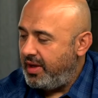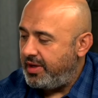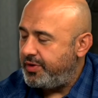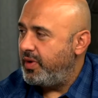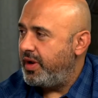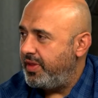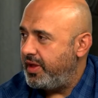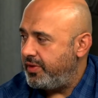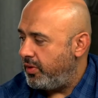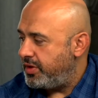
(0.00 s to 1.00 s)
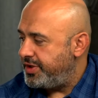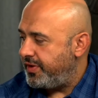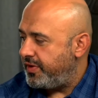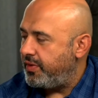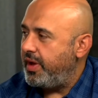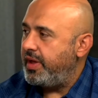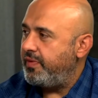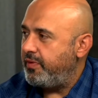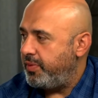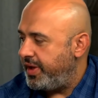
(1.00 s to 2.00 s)
I just want to thank the Lord Jesus
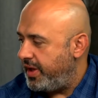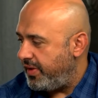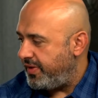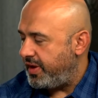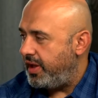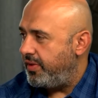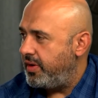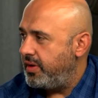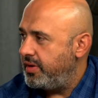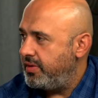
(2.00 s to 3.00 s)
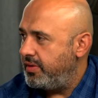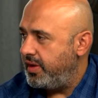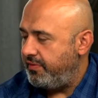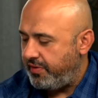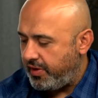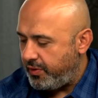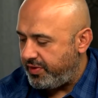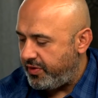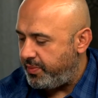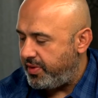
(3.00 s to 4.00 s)
Christ for bringing us together and fill us
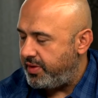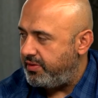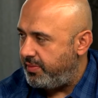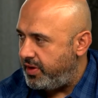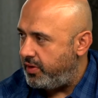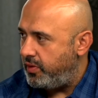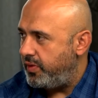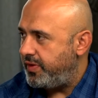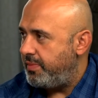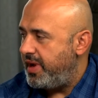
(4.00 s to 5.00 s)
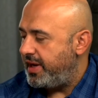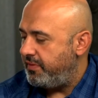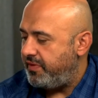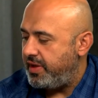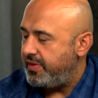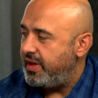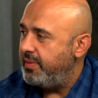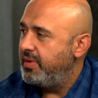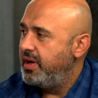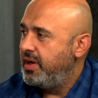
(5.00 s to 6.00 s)
with the Spirit to be used to magnify His
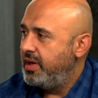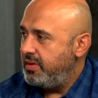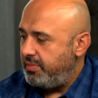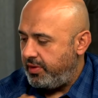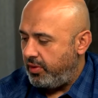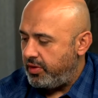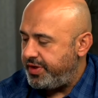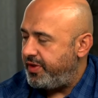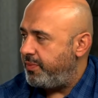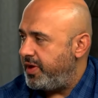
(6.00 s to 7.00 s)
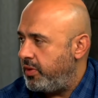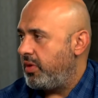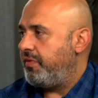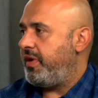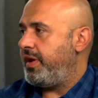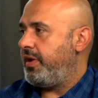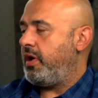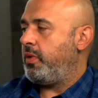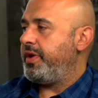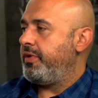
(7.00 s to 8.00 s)
name. May the Lord Jesus be glorified in
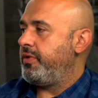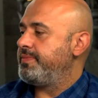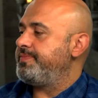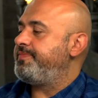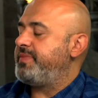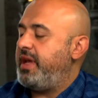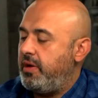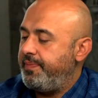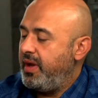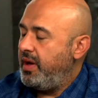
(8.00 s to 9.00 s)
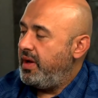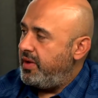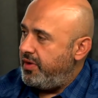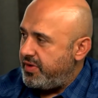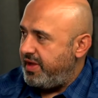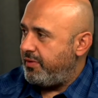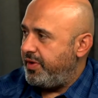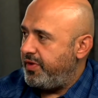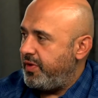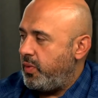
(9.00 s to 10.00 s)
all we do. Now, there are several
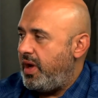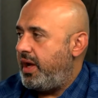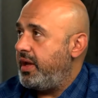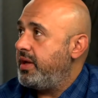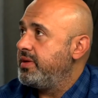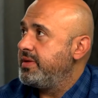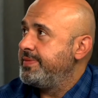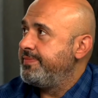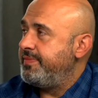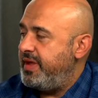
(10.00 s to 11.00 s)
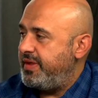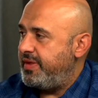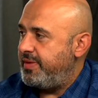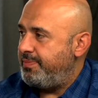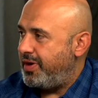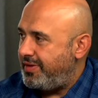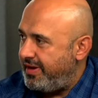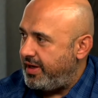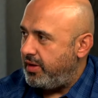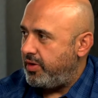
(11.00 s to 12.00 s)
reasons why this
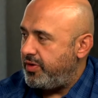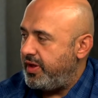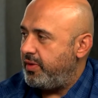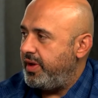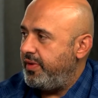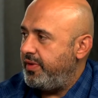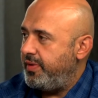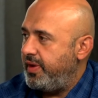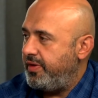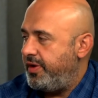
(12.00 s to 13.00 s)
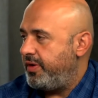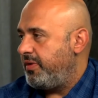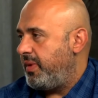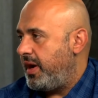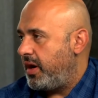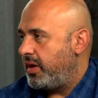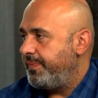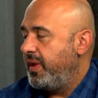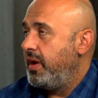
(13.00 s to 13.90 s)
particular series is dear to my heart.